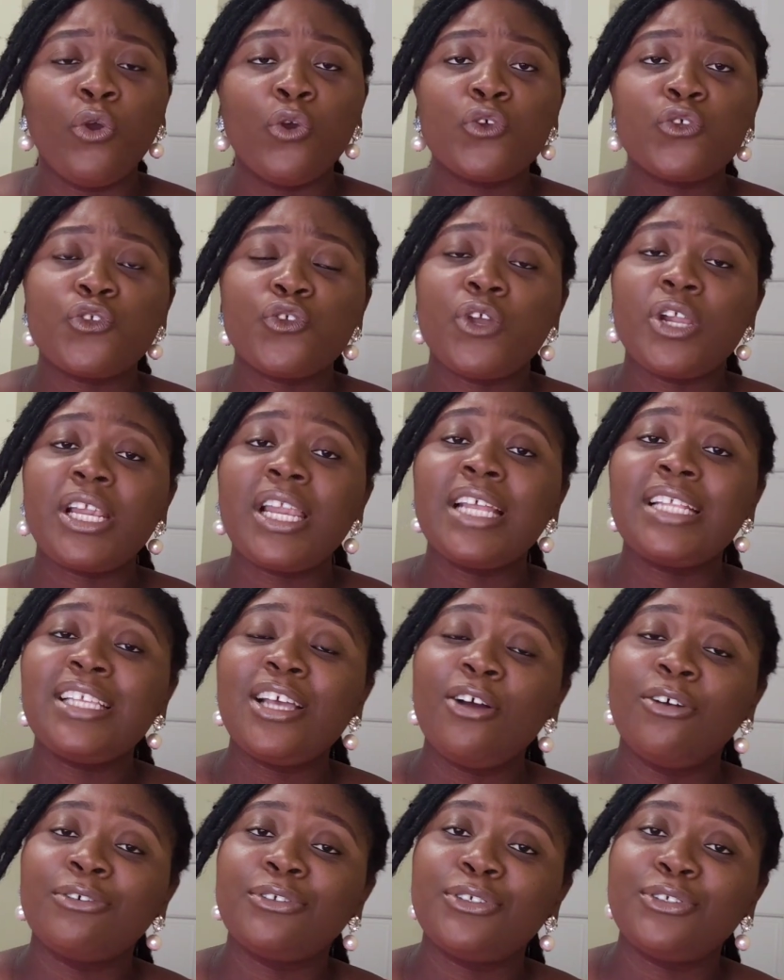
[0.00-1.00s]
So your letter
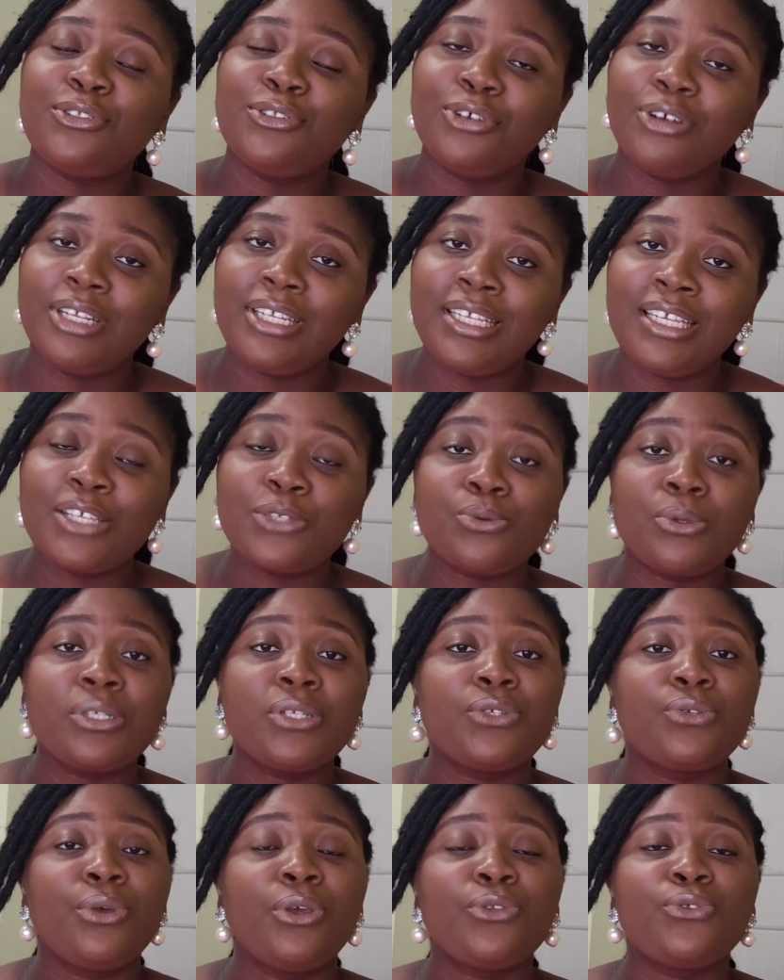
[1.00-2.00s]
of study is what
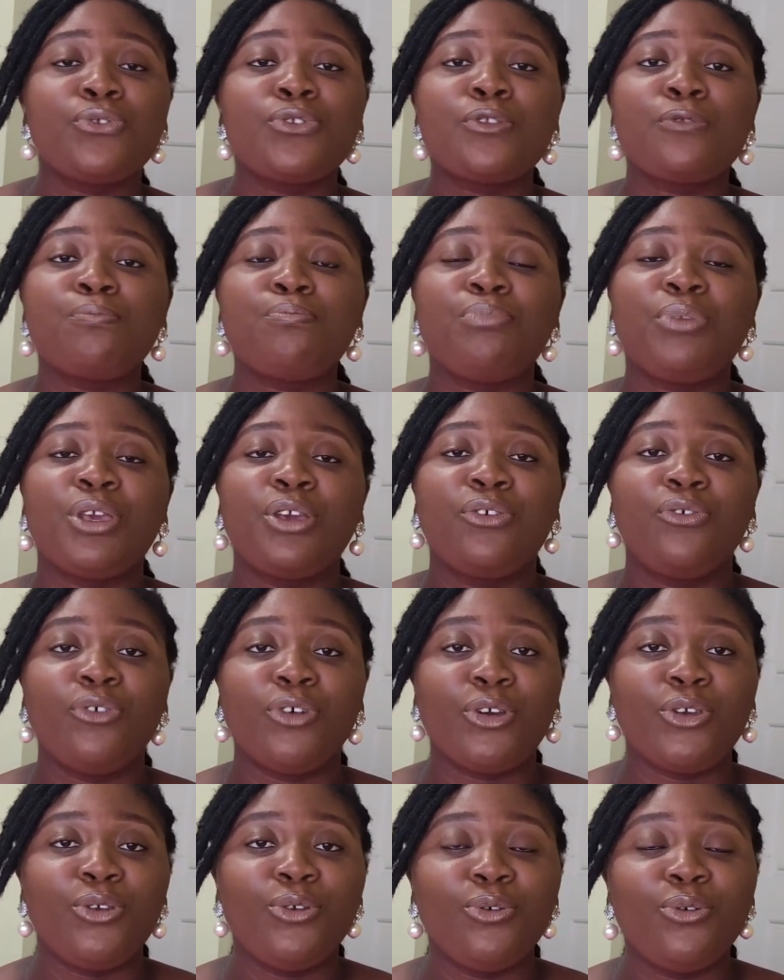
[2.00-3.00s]
is going to speak
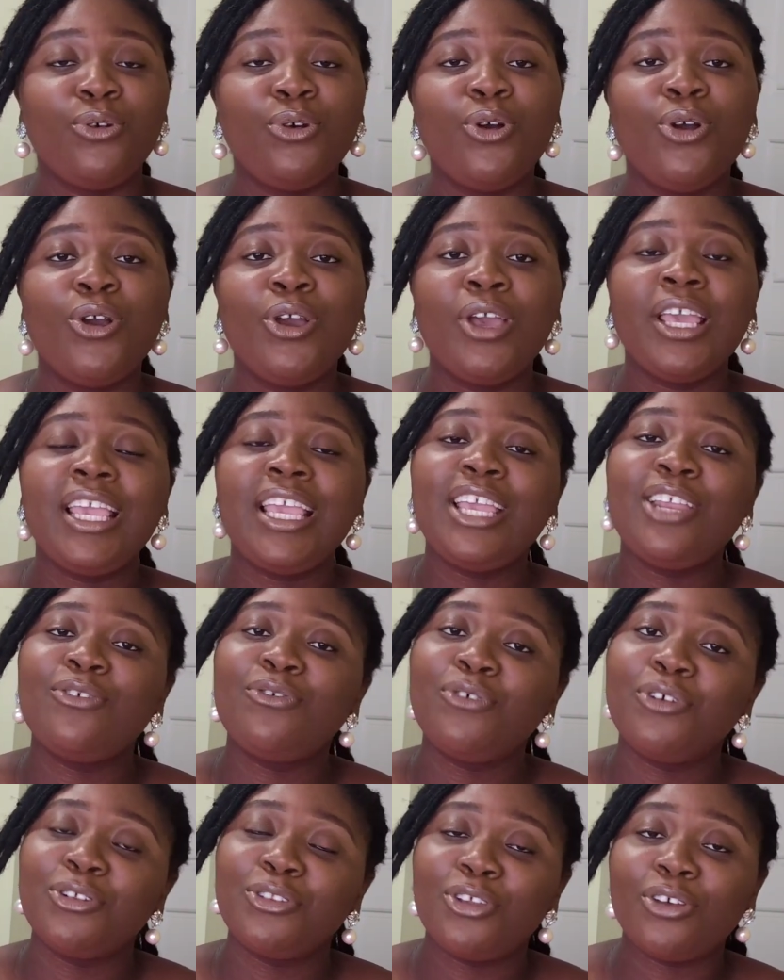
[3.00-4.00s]
for you in
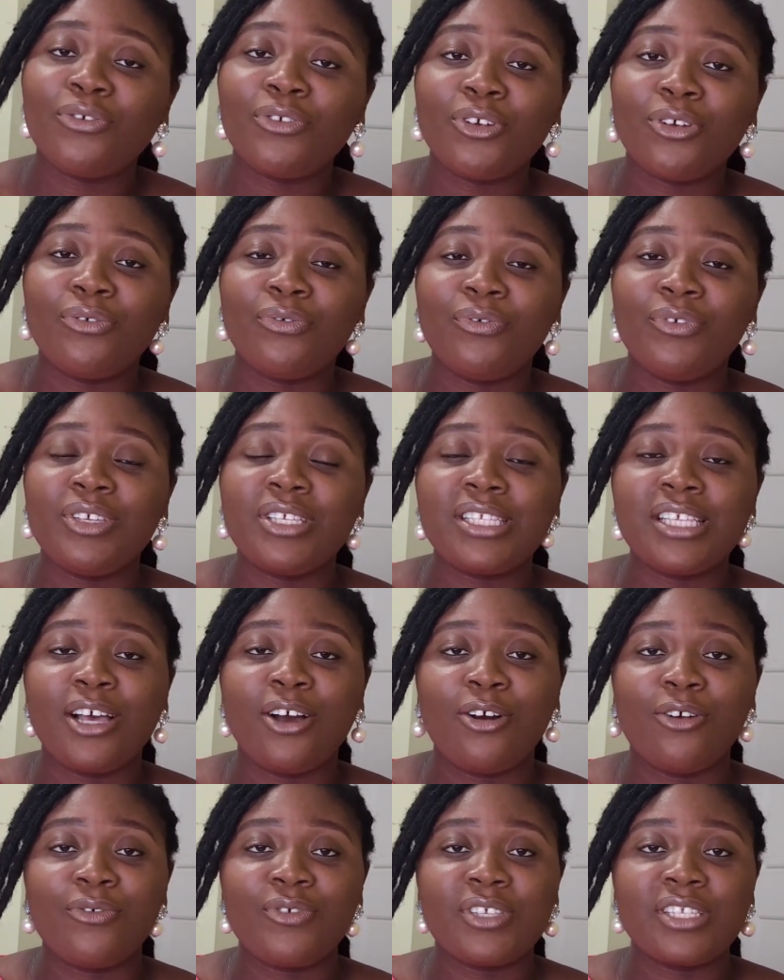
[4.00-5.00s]
front of your visa
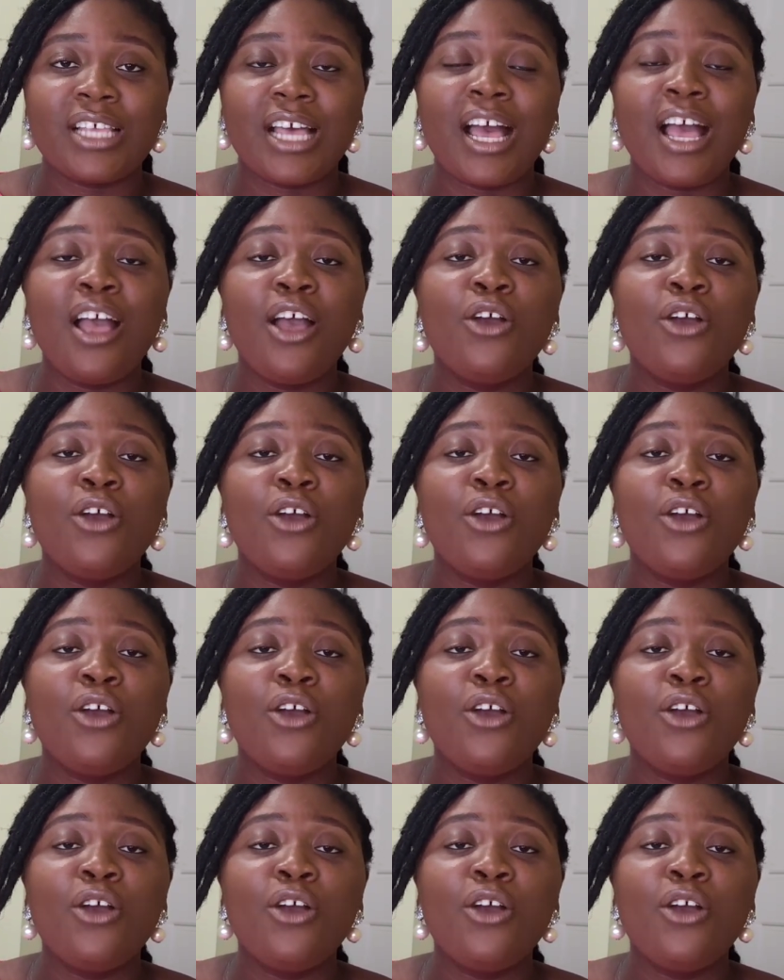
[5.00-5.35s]
officer.